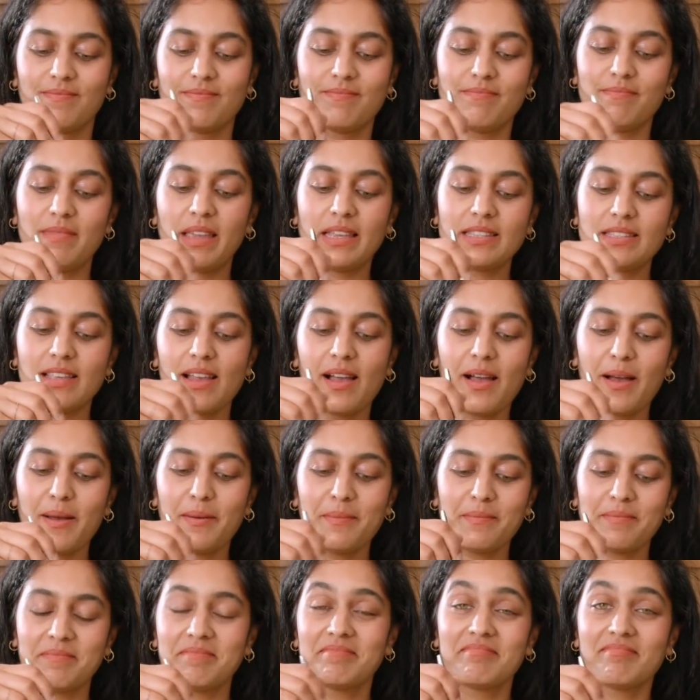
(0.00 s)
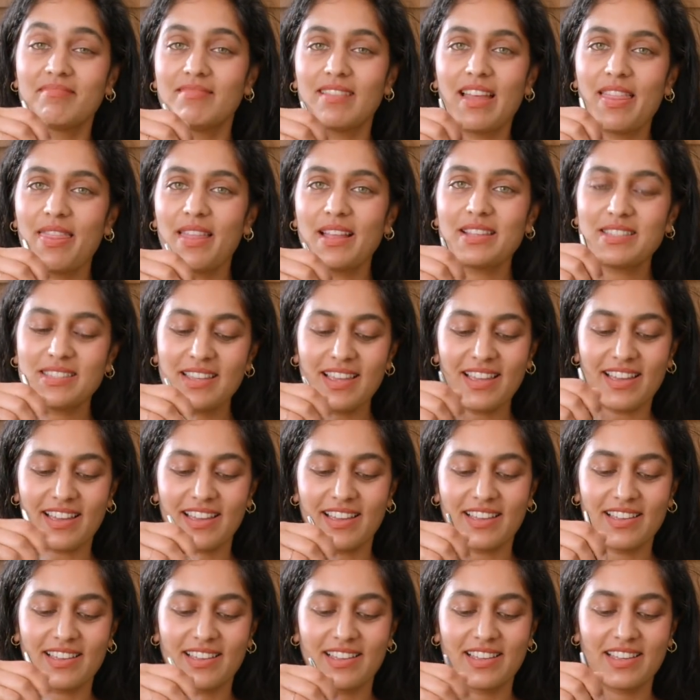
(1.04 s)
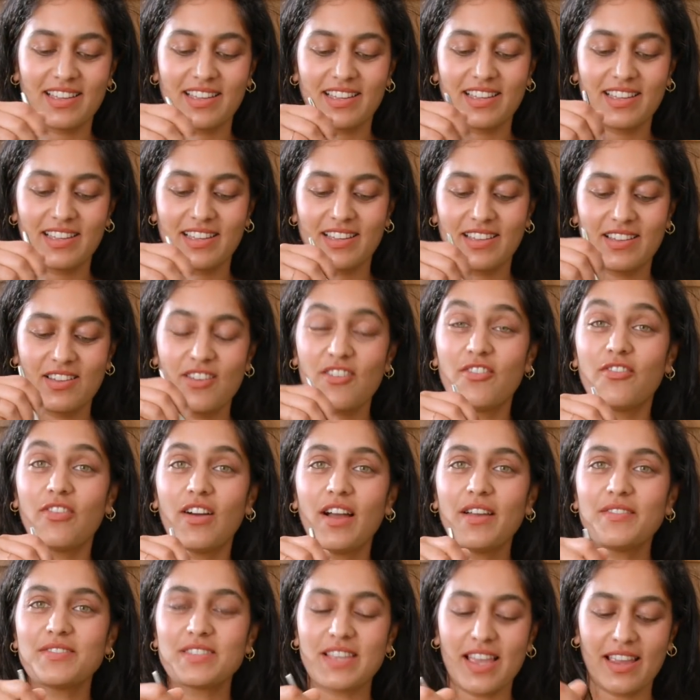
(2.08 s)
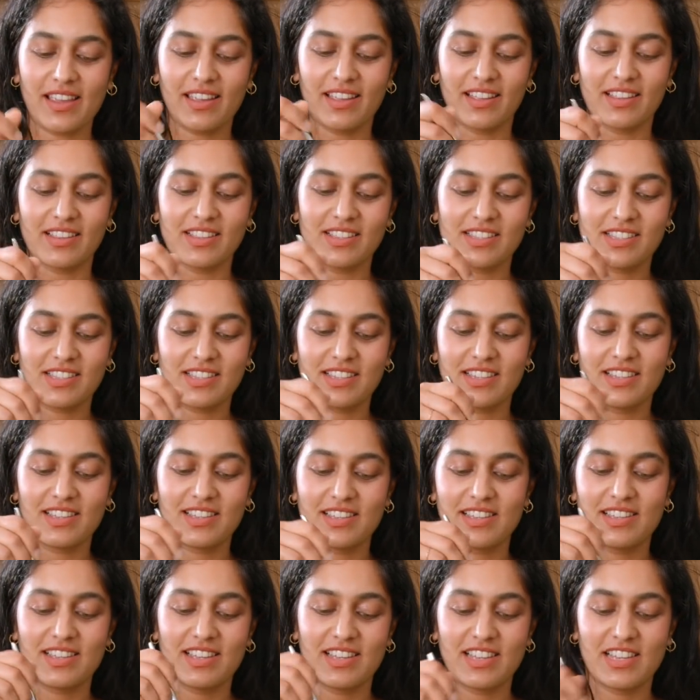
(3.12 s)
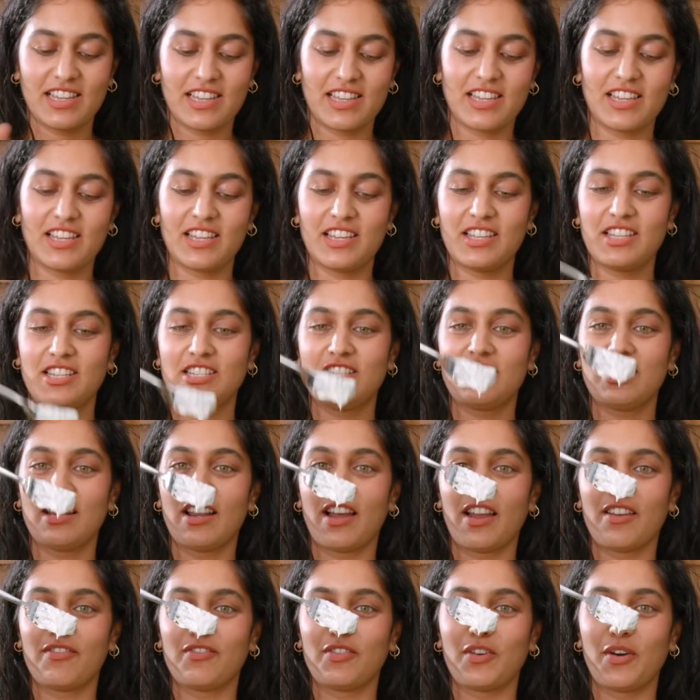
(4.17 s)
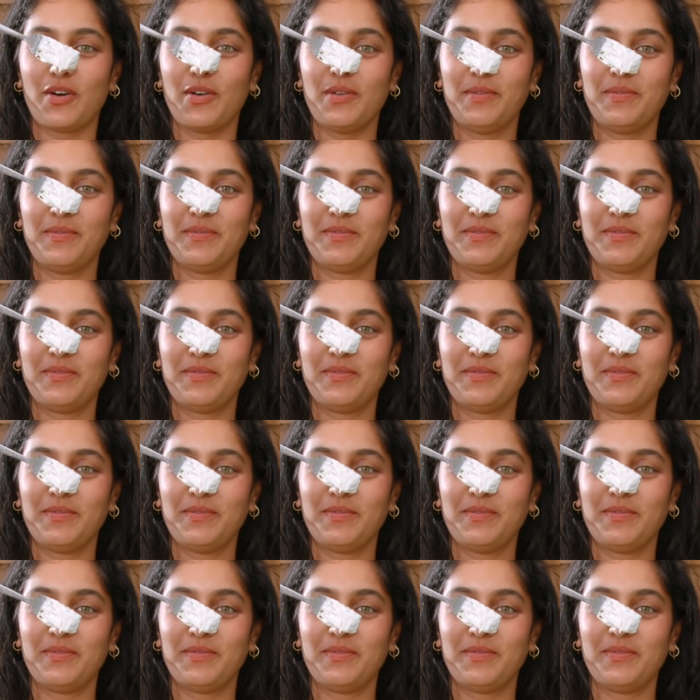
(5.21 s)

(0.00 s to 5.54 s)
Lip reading: mix it up, and that's it. 5 seconds. Delightful.